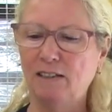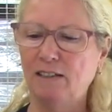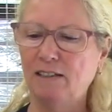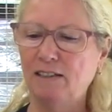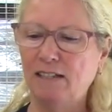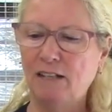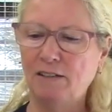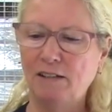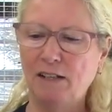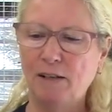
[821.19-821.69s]
Look
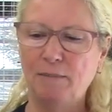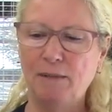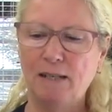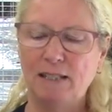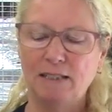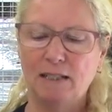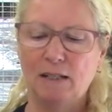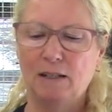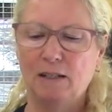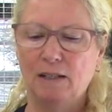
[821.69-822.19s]
at how that
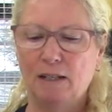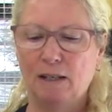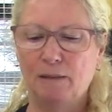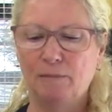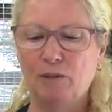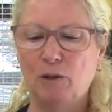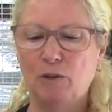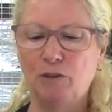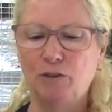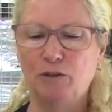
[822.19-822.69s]
makes a... I'm
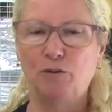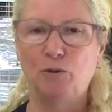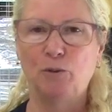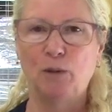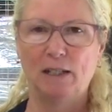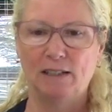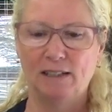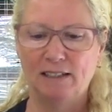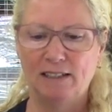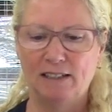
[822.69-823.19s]
going too
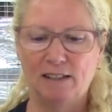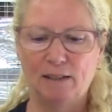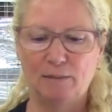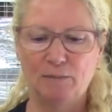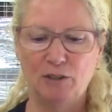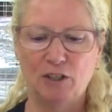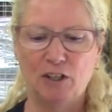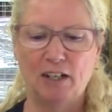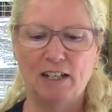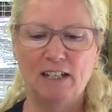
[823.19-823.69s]
quickly there. I'm
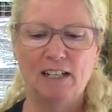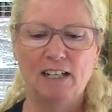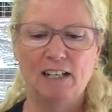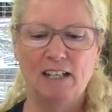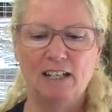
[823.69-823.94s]
sorry.